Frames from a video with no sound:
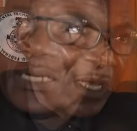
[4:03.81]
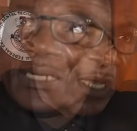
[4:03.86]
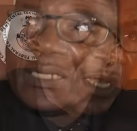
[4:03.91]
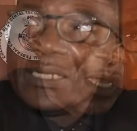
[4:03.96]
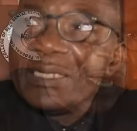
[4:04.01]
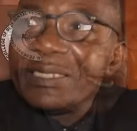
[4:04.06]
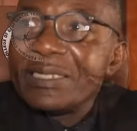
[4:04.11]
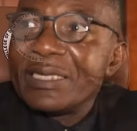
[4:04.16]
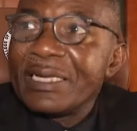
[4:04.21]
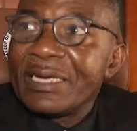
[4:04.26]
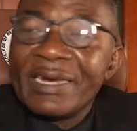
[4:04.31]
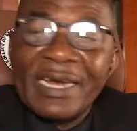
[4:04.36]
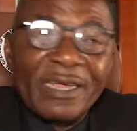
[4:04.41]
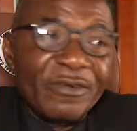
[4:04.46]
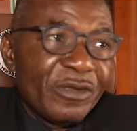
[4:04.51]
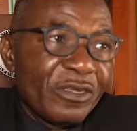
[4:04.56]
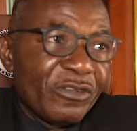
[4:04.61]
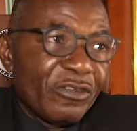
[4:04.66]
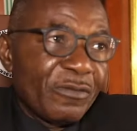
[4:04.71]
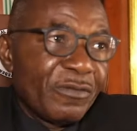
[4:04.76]
These
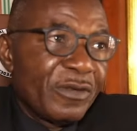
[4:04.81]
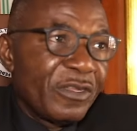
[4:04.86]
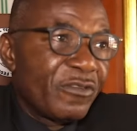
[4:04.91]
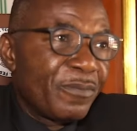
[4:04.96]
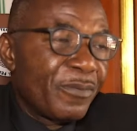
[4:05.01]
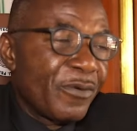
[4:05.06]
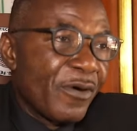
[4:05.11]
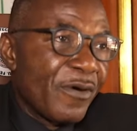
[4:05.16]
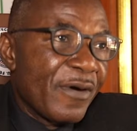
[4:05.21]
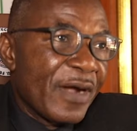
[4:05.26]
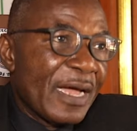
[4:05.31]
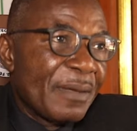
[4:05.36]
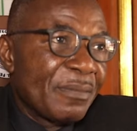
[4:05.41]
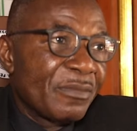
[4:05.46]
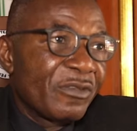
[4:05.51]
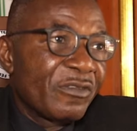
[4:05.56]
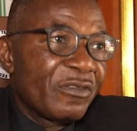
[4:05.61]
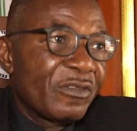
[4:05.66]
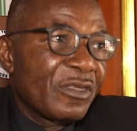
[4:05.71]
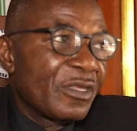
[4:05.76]
graduates of these
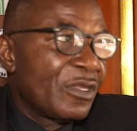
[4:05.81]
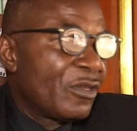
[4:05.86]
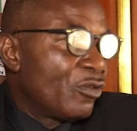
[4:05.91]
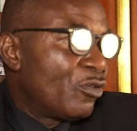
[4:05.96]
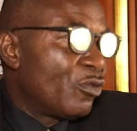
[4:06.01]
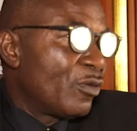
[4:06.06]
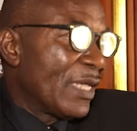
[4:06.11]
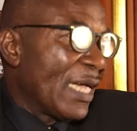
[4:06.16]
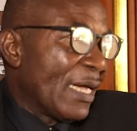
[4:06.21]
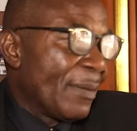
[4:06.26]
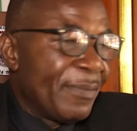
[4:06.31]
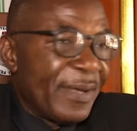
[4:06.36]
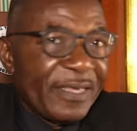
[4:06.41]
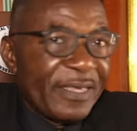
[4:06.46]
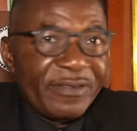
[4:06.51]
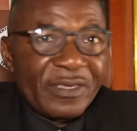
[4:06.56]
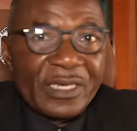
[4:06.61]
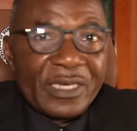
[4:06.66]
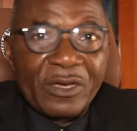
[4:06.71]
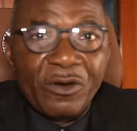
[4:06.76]
programs do their
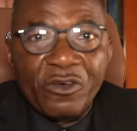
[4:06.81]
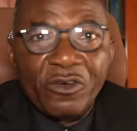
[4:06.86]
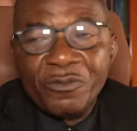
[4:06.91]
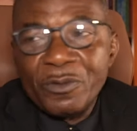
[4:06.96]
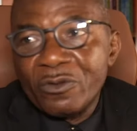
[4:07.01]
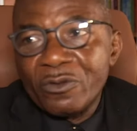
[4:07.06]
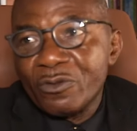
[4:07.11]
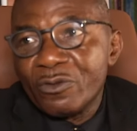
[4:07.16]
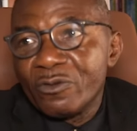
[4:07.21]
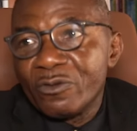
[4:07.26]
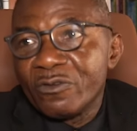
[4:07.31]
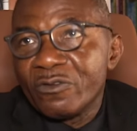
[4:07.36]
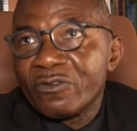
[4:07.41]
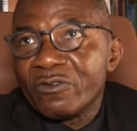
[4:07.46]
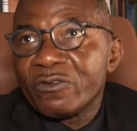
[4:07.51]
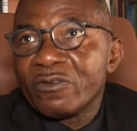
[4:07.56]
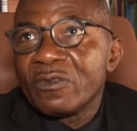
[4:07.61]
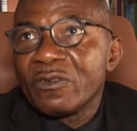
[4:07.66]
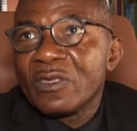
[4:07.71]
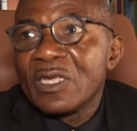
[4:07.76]
best in the
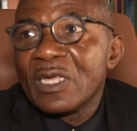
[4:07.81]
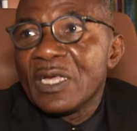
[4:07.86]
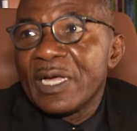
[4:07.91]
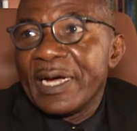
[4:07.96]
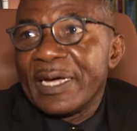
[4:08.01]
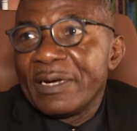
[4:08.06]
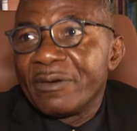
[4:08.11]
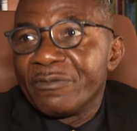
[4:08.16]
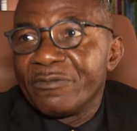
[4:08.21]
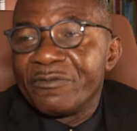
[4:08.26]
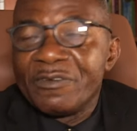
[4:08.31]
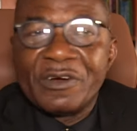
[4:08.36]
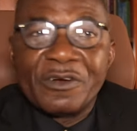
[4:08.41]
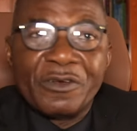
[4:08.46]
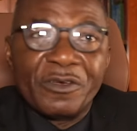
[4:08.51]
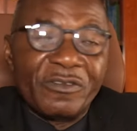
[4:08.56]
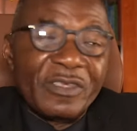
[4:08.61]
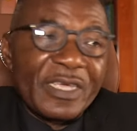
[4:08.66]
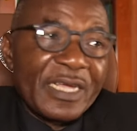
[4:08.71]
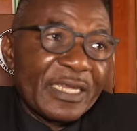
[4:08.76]
hospitals and
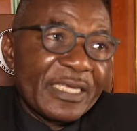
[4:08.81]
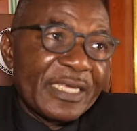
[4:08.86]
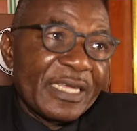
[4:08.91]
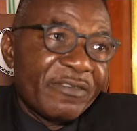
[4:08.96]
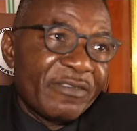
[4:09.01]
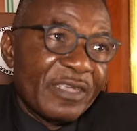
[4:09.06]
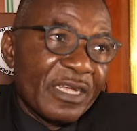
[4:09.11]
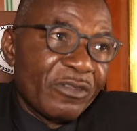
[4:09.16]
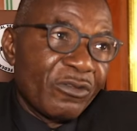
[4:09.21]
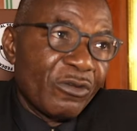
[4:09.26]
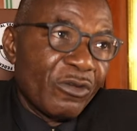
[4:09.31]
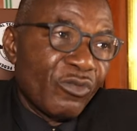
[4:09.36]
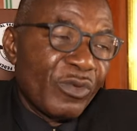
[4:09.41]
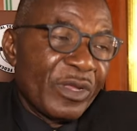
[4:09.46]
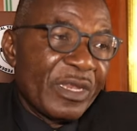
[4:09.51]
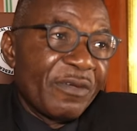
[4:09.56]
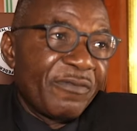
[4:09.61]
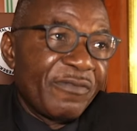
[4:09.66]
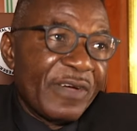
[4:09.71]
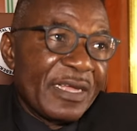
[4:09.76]
various healthcare sectors where
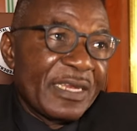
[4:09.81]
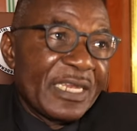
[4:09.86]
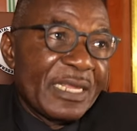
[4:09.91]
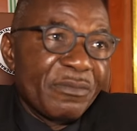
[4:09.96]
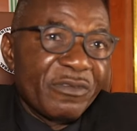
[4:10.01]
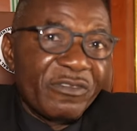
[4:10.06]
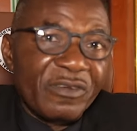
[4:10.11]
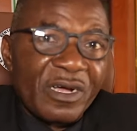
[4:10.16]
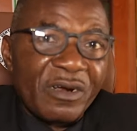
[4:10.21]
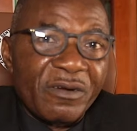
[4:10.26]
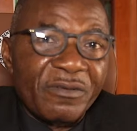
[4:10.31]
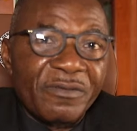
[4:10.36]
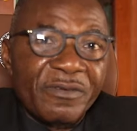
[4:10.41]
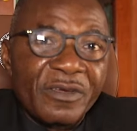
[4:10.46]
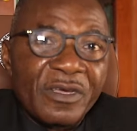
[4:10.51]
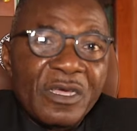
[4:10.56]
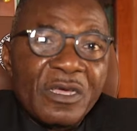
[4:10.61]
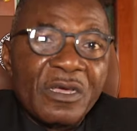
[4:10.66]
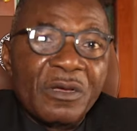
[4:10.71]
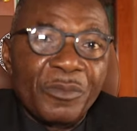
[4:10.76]
they find themselves,
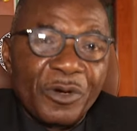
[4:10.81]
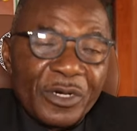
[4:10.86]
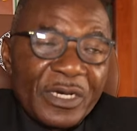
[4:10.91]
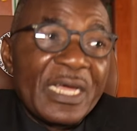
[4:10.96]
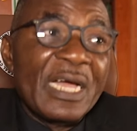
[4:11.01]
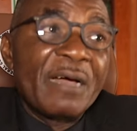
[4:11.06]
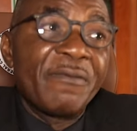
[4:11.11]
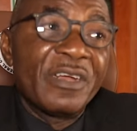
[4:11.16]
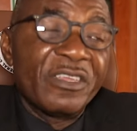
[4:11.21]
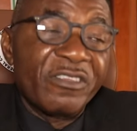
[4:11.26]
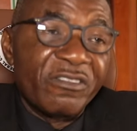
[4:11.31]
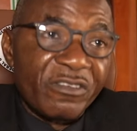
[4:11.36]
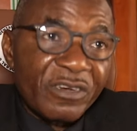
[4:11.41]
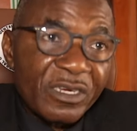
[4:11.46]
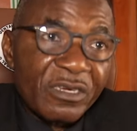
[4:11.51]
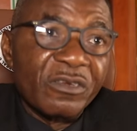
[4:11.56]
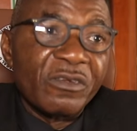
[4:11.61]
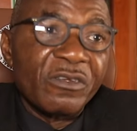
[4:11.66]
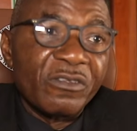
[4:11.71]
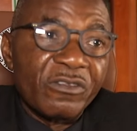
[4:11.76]
but they have
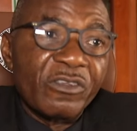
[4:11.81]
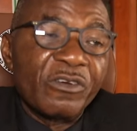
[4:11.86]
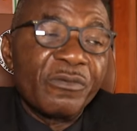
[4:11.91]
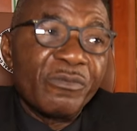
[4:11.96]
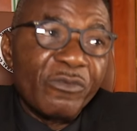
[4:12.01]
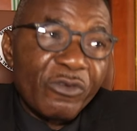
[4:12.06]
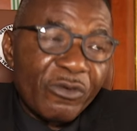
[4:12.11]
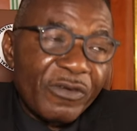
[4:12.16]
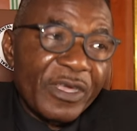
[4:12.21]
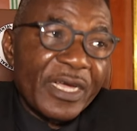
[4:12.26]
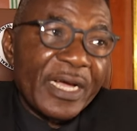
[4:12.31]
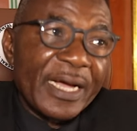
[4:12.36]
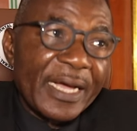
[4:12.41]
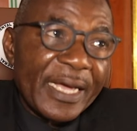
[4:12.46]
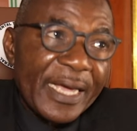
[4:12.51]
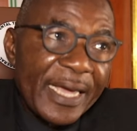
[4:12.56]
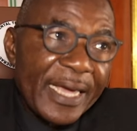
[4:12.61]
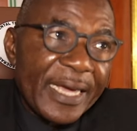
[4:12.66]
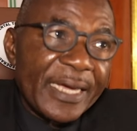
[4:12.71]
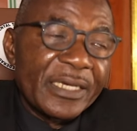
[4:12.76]
restrictions of moving
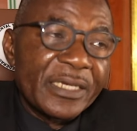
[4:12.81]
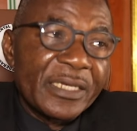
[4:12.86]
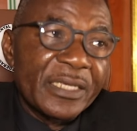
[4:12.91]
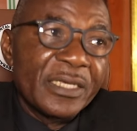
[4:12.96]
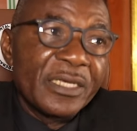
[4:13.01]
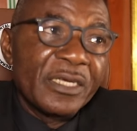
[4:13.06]
ahead